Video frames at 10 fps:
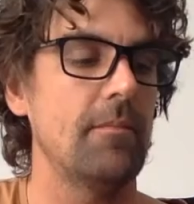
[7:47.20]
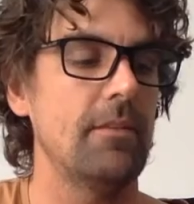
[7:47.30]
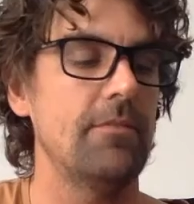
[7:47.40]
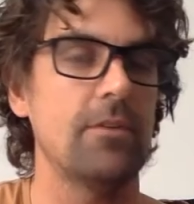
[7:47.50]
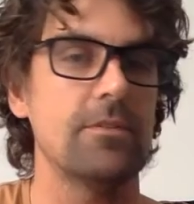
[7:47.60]

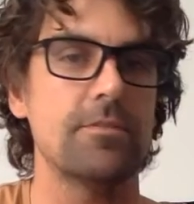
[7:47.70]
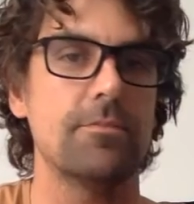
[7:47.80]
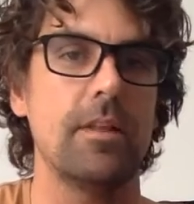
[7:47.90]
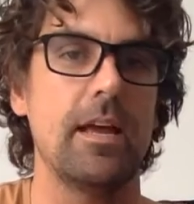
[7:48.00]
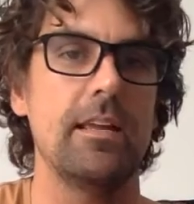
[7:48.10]
If I was to
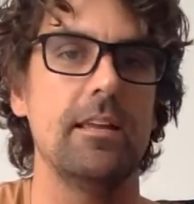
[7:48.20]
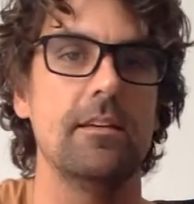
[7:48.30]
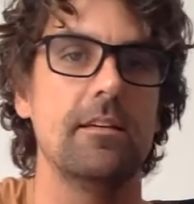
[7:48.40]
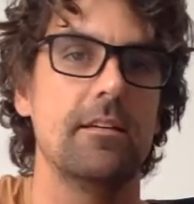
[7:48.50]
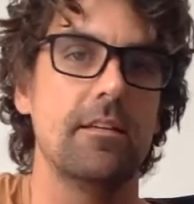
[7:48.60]
play
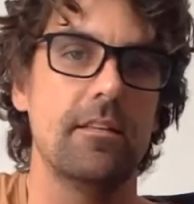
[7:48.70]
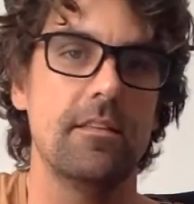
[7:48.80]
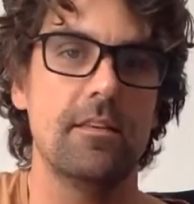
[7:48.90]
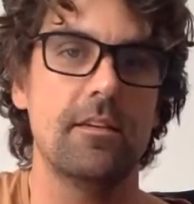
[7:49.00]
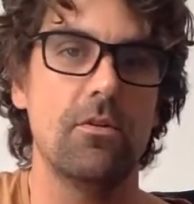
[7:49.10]

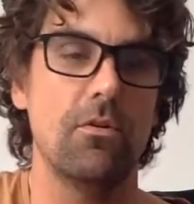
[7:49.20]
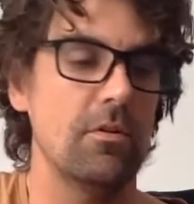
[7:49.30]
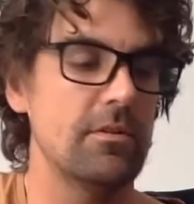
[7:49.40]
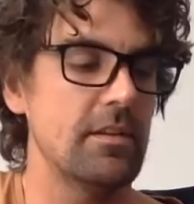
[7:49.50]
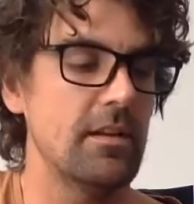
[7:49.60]
the
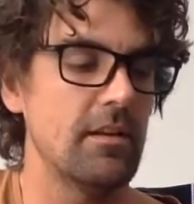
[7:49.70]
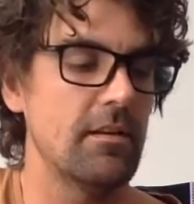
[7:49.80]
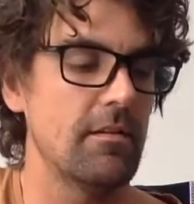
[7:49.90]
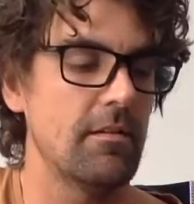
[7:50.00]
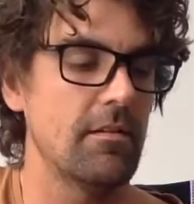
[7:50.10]
chords,
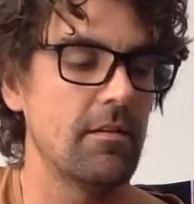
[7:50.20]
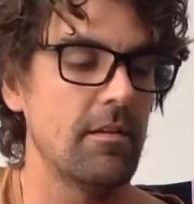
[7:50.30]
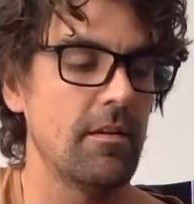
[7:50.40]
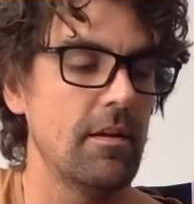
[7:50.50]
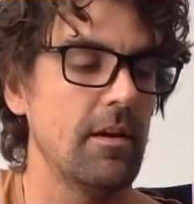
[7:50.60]

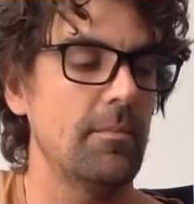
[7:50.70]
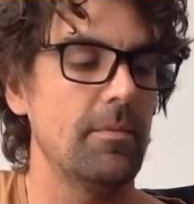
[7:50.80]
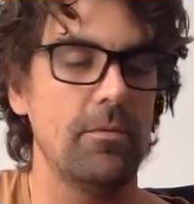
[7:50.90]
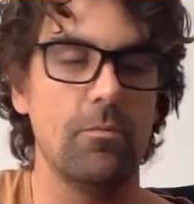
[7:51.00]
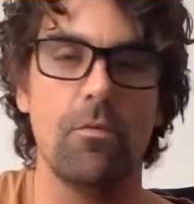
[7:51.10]
it'd
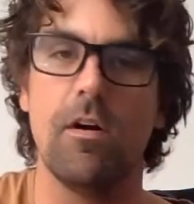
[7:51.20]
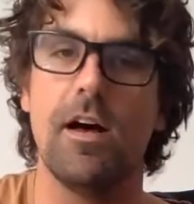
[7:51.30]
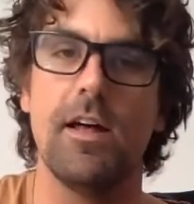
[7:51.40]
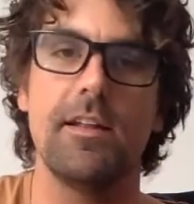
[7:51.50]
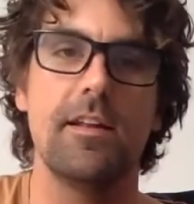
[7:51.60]
be
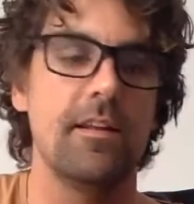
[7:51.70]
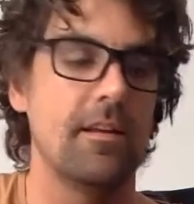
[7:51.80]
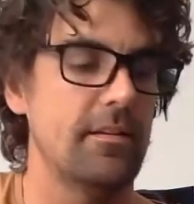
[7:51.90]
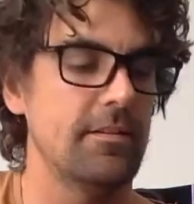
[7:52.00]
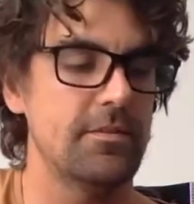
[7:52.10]
1,
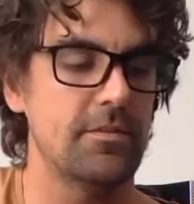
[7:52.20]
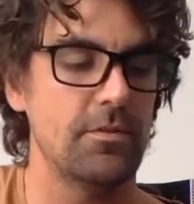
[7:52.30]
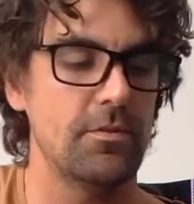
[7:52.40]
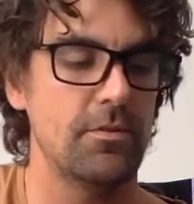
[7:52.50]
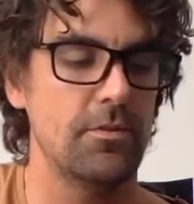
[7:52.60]

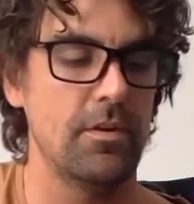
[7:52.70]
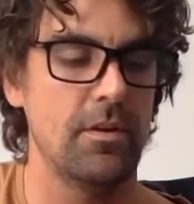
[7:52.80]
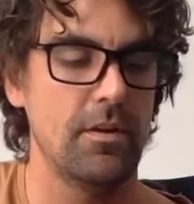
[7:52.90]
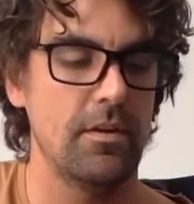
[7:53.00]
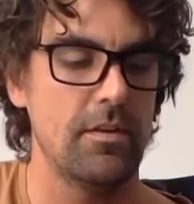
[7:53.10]
2,
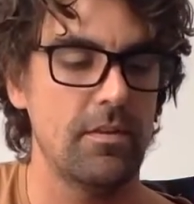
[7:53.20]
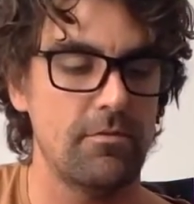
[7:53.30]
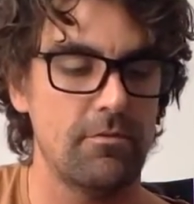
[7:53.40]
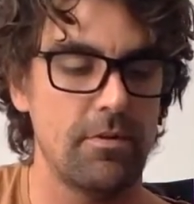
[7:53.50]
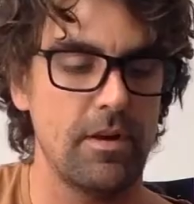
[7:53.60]

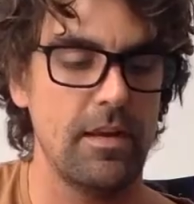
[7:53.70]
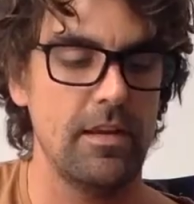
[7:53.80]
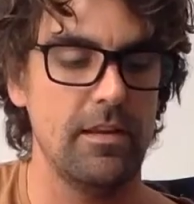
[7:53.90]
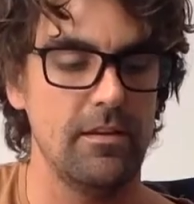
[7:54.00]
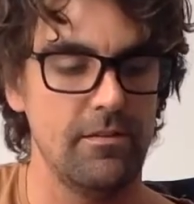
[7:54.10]
3,